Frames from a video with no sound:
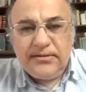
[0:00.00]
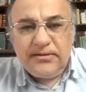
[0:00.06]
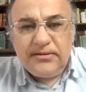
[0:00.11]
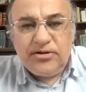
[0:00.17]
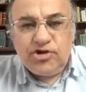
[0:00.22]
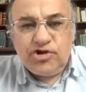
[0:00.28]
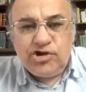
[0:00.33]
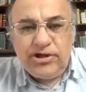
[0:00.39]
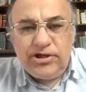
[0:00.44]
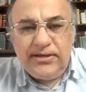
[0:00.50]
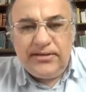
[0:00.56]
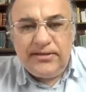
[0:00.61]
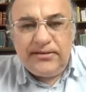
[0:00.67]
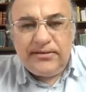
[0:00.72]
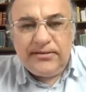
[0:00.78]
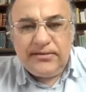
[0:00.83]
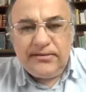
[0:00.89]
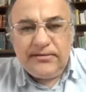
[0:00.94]

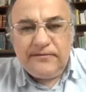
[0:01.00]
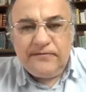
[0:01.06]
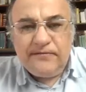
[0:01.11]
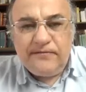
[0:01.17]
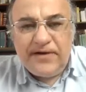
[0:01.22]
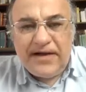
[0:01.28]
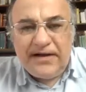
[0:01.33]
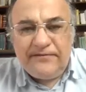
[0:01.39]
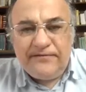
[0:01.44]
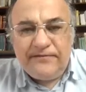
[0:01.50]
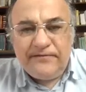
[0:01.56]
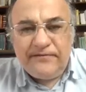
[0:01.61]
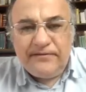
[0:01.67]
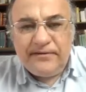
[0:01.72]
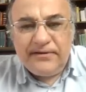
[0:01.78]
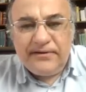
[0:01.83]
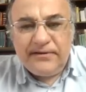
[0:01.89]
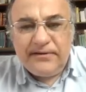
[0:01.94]
Shin, Vav,
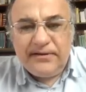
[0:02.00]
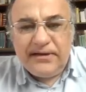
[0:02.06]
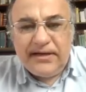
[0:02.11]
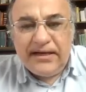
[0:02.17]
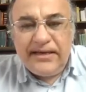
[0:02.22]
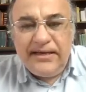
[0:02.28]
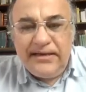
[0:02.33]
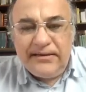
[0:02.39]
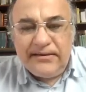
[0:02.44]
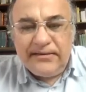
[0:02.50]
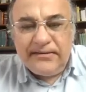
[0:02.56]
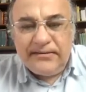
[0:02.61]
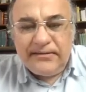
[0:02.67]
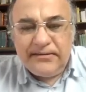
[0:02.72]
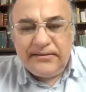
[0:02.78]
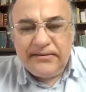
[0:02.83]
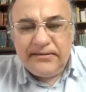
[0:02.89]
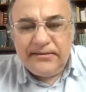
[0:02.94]
Ayin.
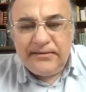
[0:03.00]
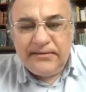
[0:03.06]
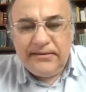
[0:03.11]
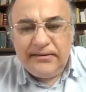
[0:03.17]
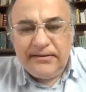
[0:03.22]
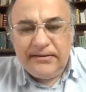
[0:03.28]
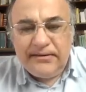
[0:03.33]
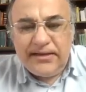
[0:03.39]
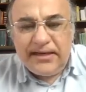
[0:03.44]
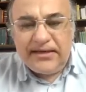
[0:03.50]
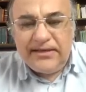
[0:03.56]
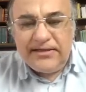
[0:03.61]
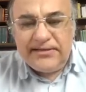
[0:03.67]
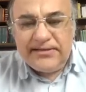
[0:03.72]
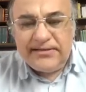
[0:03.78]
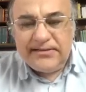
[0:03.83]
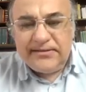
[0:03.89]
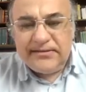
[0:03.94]
That
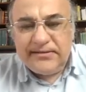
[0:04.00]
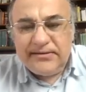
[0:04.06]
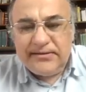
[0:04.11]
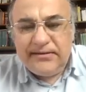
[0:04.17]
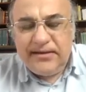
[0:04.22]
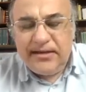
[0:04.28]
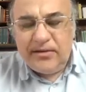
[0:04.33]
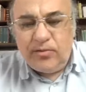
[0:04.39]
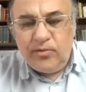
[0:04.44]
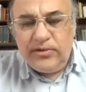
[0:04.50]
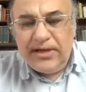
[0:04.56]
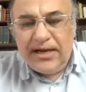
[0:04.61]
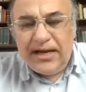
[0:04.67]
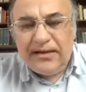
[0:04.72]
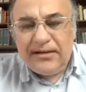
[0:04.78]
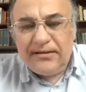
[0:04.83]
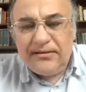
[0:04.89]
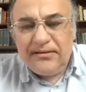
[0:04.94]
is
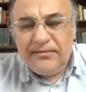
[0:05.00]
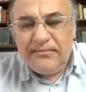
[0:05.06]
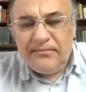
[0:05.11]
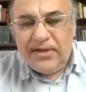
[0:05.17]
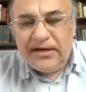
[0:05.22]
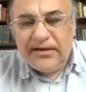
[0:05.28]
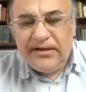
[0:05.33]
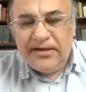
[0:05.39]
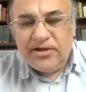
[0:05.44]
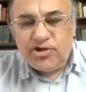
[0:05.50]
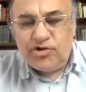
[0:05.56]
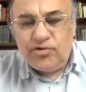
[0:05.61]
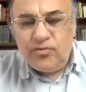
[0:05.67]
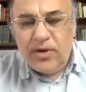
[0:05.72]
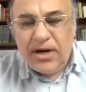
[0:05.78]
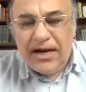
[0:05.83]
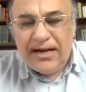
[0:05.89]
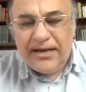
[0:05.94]
Yehuda bar
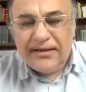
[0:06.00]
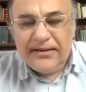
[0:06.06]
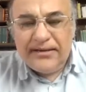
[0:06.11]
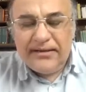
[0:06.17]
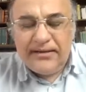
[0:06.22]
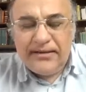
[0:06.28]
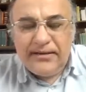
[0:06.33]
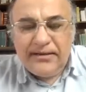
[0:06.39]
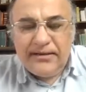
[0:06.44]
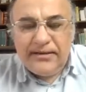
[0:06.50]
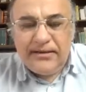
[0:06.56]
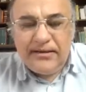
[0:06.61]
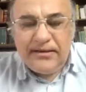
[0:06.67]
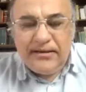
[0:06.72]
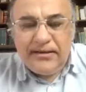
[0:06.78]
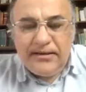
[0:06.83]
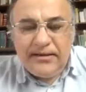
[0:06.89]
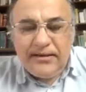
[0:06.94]
Yeshua,
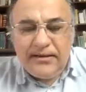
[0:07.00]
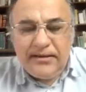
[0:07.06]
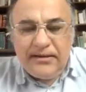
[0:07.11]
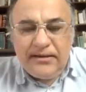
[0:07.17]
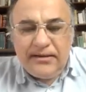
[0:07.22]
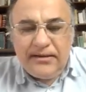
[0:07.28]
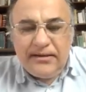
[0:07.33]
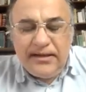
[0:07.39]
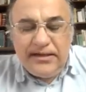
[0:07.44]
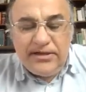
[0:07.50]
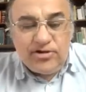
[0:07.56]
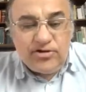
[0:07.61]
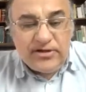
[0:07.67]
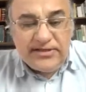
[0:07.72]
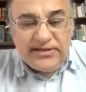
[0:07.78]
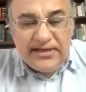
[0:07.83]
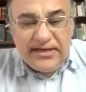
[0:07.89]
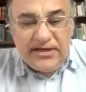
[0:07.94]
in
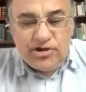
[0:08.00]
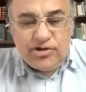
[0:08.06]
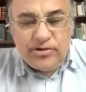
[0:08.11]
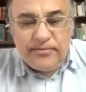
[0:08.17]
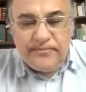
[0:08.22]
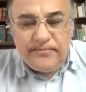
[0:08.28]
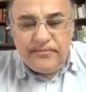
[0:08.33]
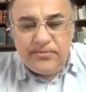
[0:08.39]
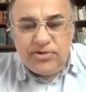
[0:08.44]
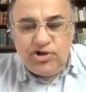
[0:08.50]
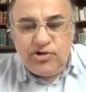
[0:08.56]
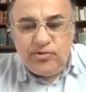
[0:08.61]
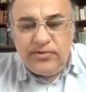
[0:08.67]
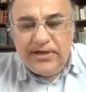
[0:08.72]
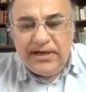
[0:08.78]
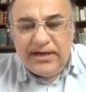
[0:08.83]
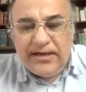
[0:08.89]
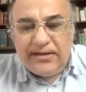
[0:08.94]
translation,
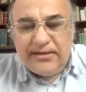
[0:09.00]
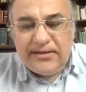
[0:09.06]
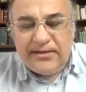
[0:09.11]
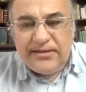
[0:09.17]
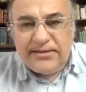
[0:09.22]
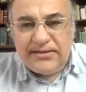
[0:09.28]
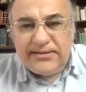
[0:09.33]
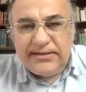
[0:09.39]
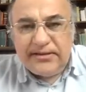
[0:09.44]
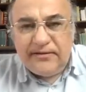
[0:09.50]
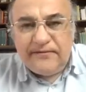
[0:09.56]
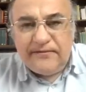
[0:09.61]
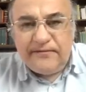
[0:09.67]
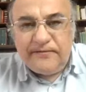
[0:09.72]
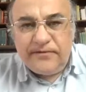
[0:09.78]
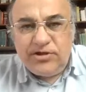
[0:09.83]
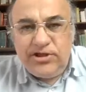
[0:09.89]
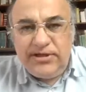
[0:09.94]
Judah, son
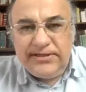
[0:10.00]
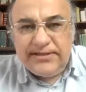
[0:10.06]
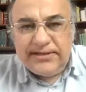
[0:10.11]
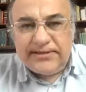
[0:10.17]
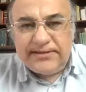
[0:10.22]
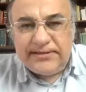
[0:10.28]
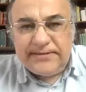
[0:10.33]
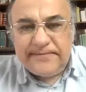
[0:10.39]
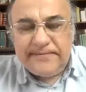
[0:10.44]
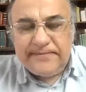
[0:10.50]
of Jesus.